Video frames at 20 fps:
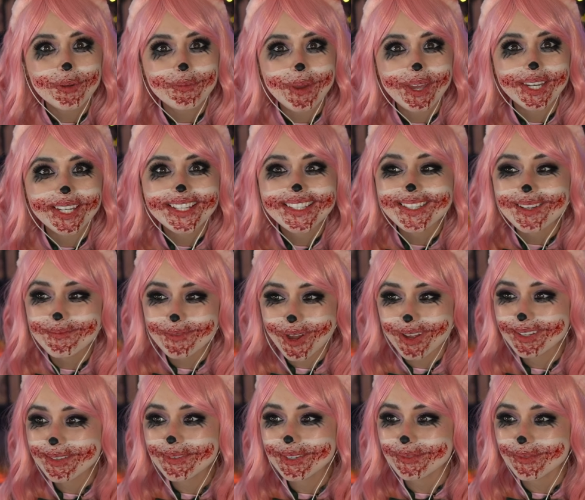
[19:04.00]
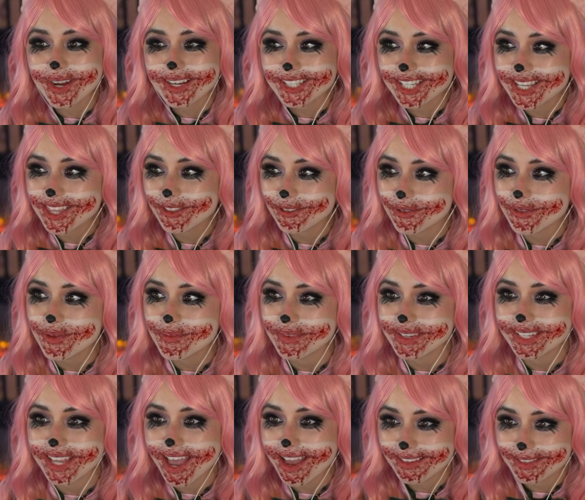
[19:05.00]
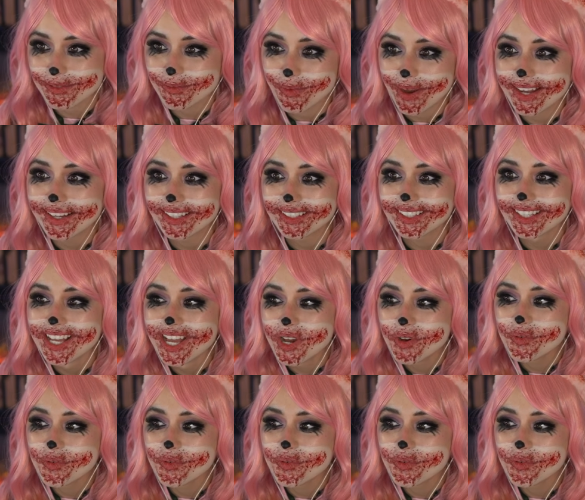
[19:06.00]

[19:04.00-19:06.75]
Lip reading: about it is I'm not even rushing through them as well.